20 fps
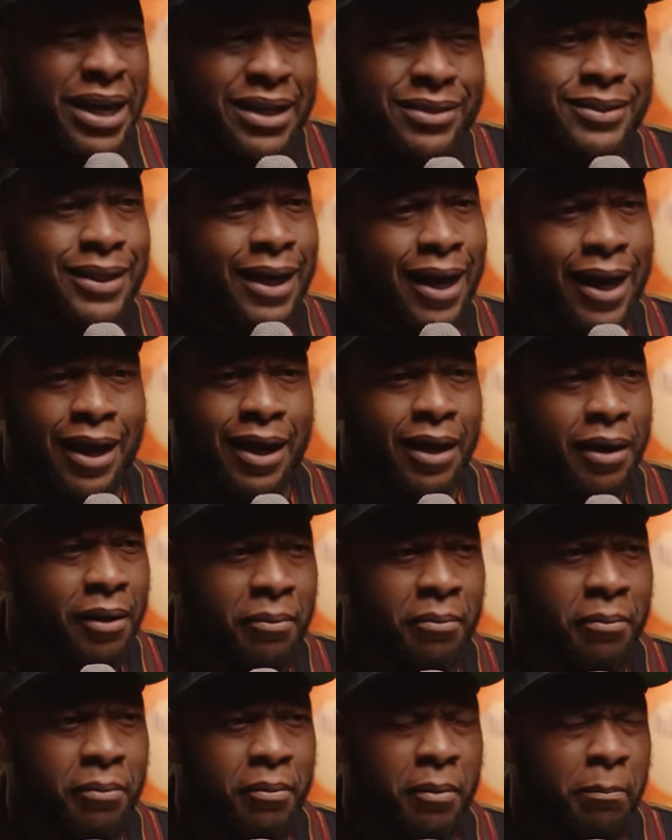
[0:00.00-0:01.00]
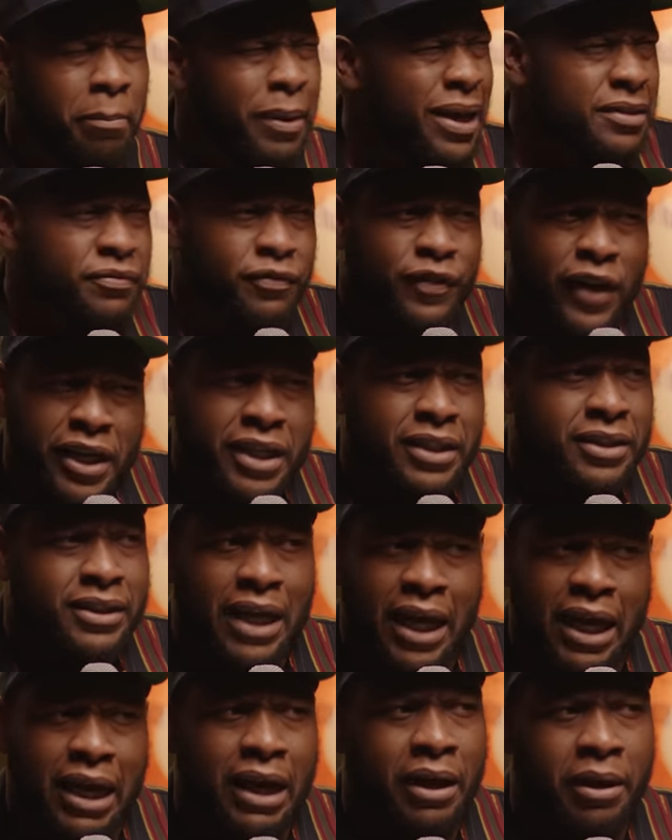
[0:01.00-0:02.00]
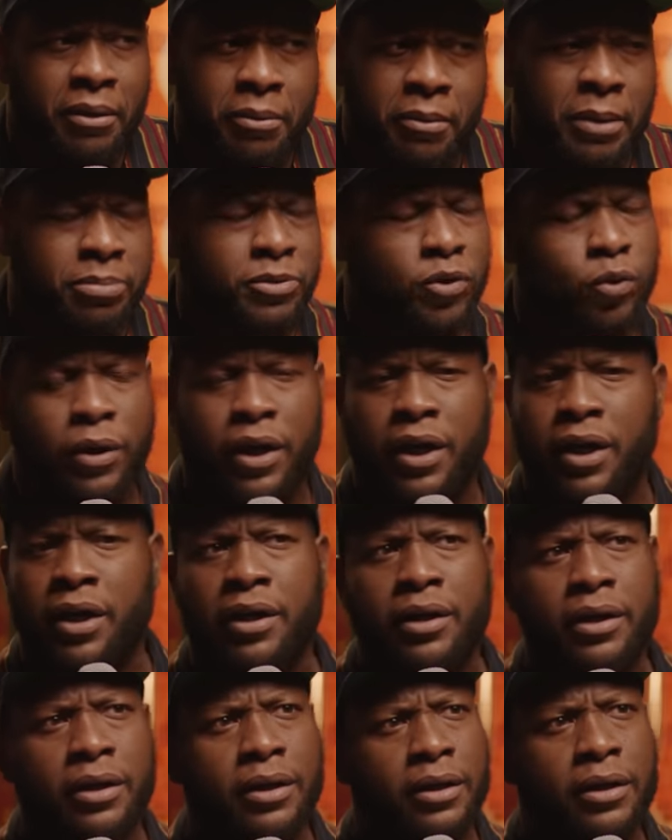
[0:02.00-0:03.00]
best time. Best fucking time, I swear.